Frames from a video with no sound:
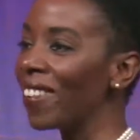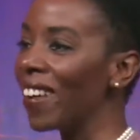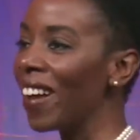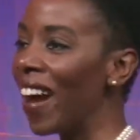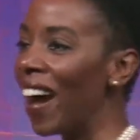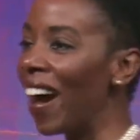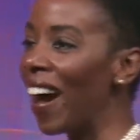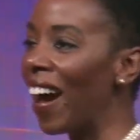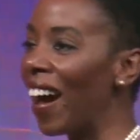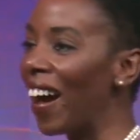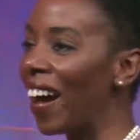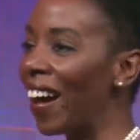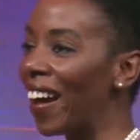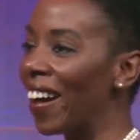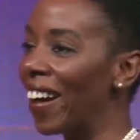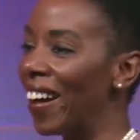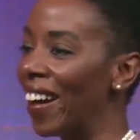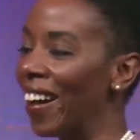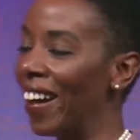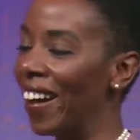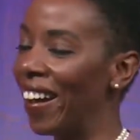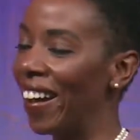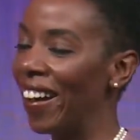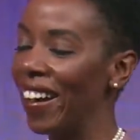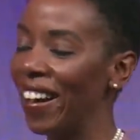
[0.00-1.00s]

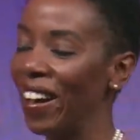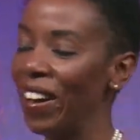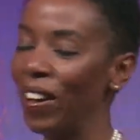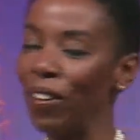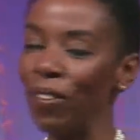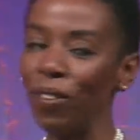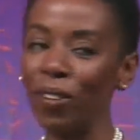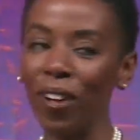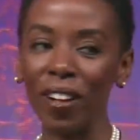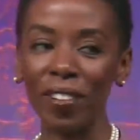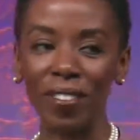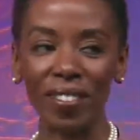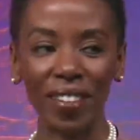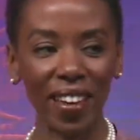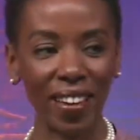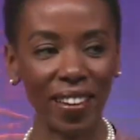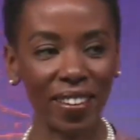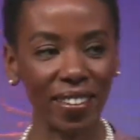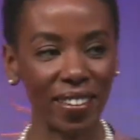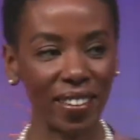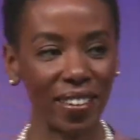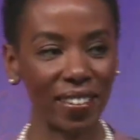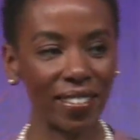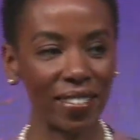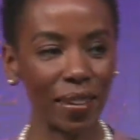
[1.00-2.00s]
I'll
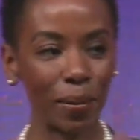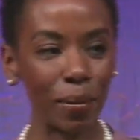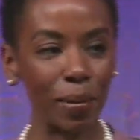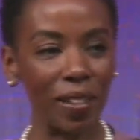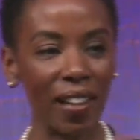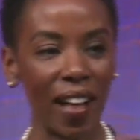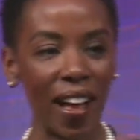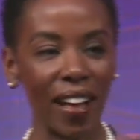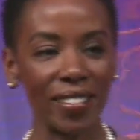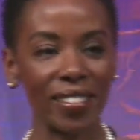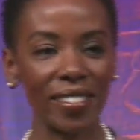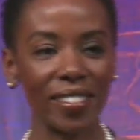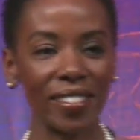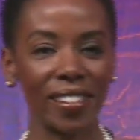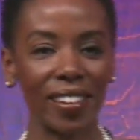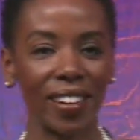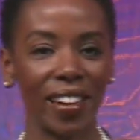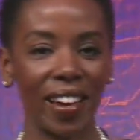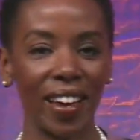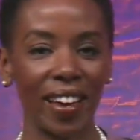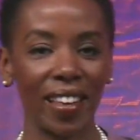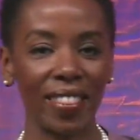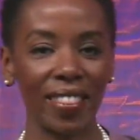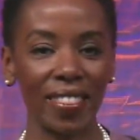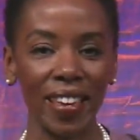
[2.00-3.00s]
take some classes that
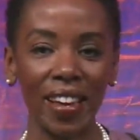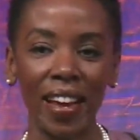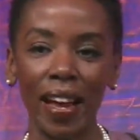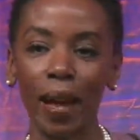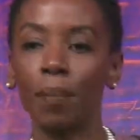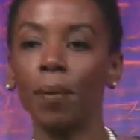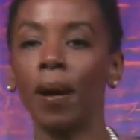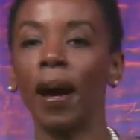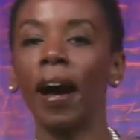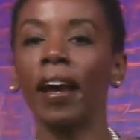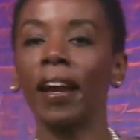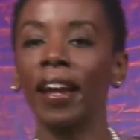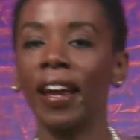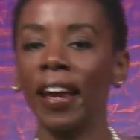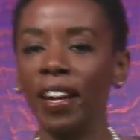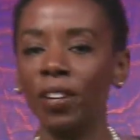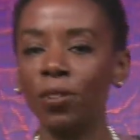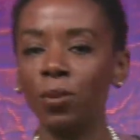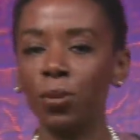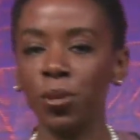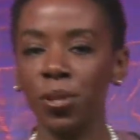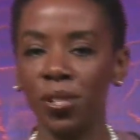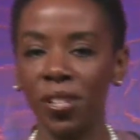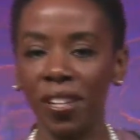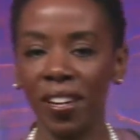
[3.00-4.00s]
I think I'm kind of
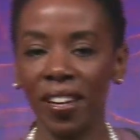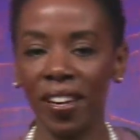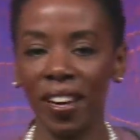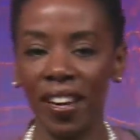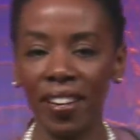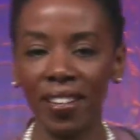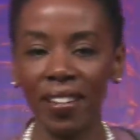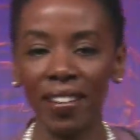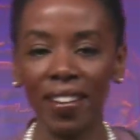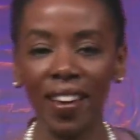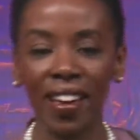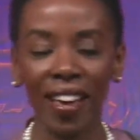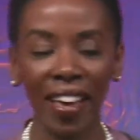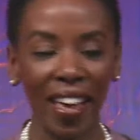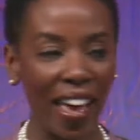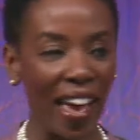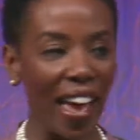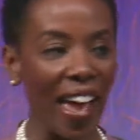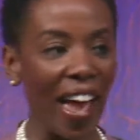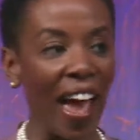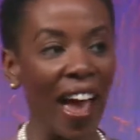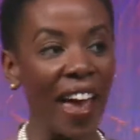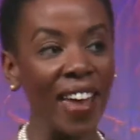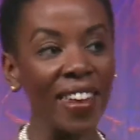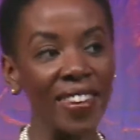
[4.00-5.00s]
interested in,
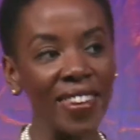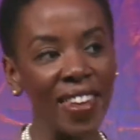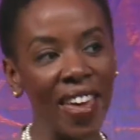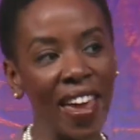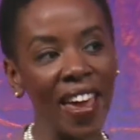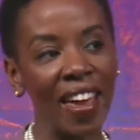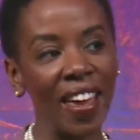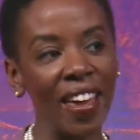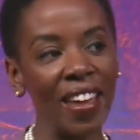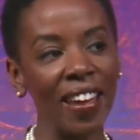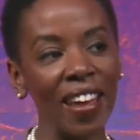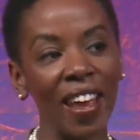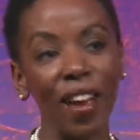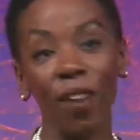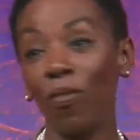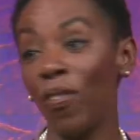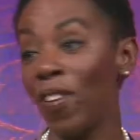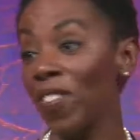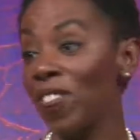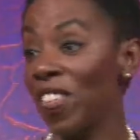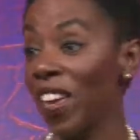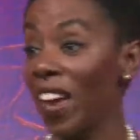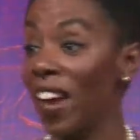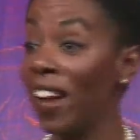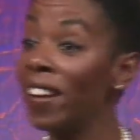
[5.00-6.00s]
and then if
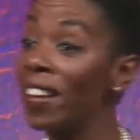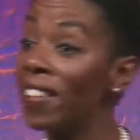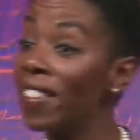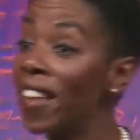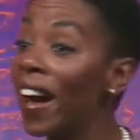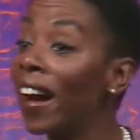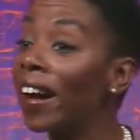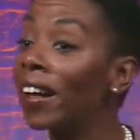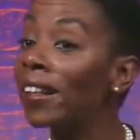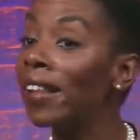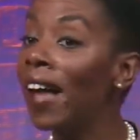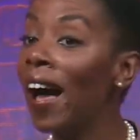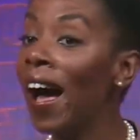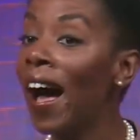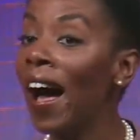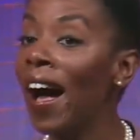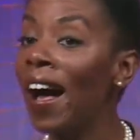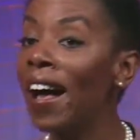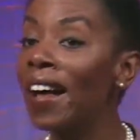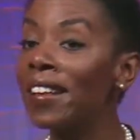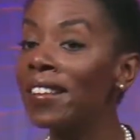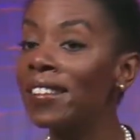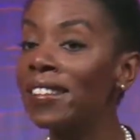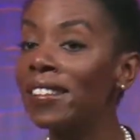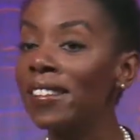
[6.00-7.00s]
at the end of that
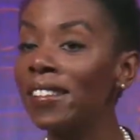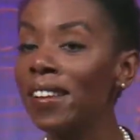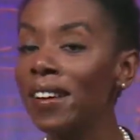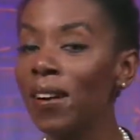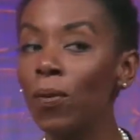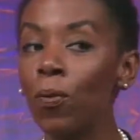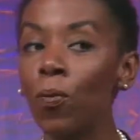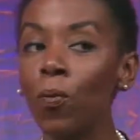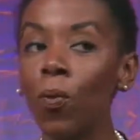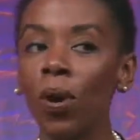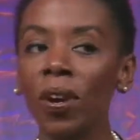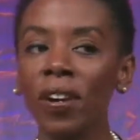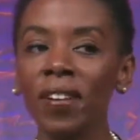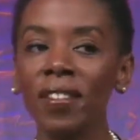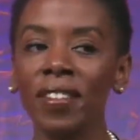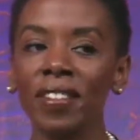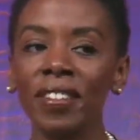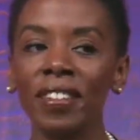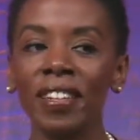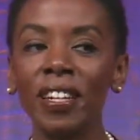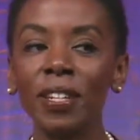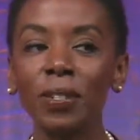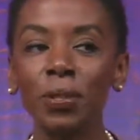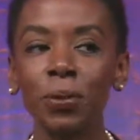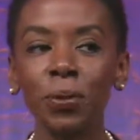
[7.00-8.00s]
class, one of the
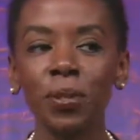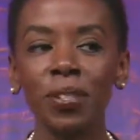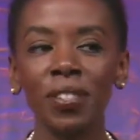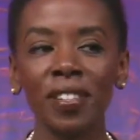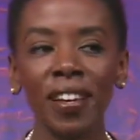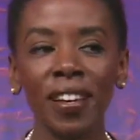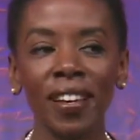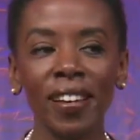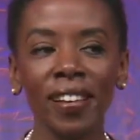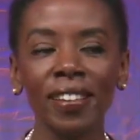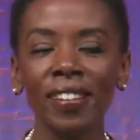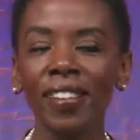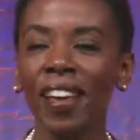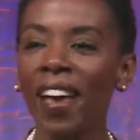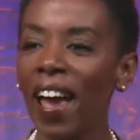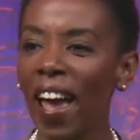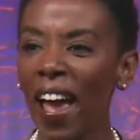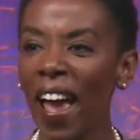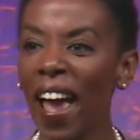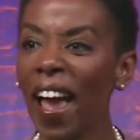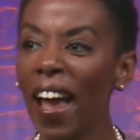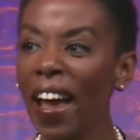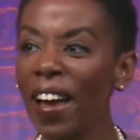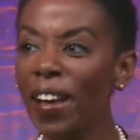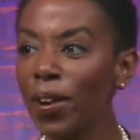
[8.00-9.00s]
teachers says,
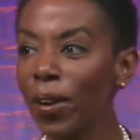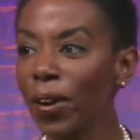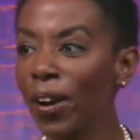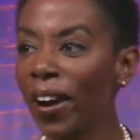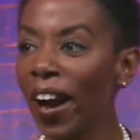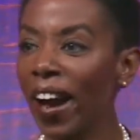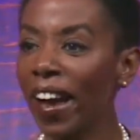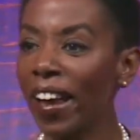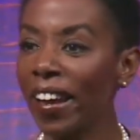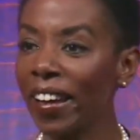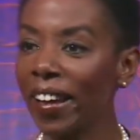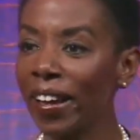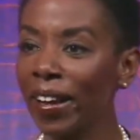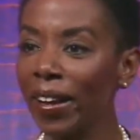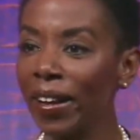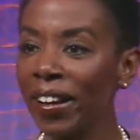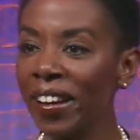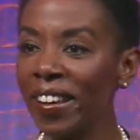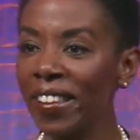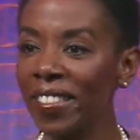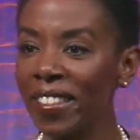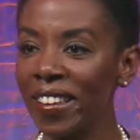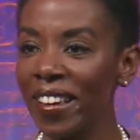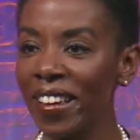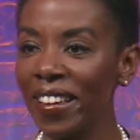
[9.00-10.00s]
"Hey, you're kind of good
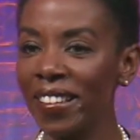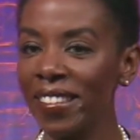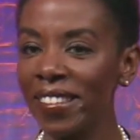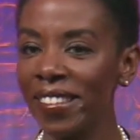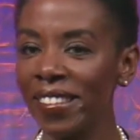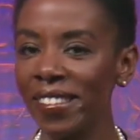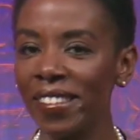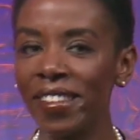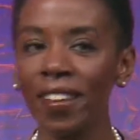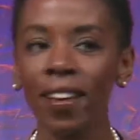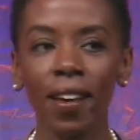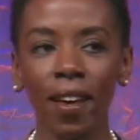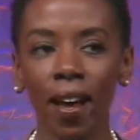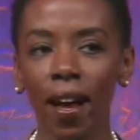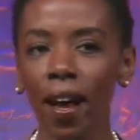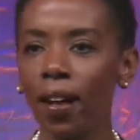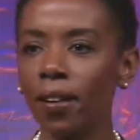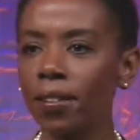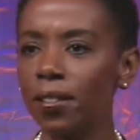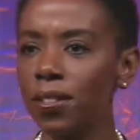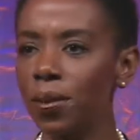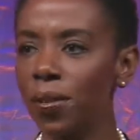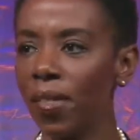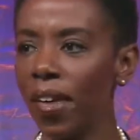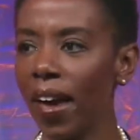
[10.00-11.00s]
at this," I'll
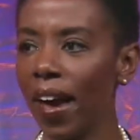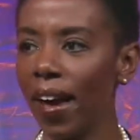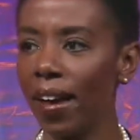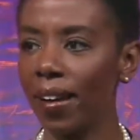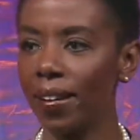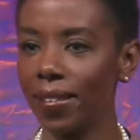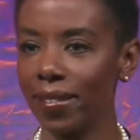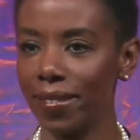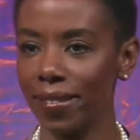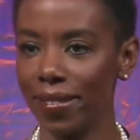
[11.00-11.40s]
do that.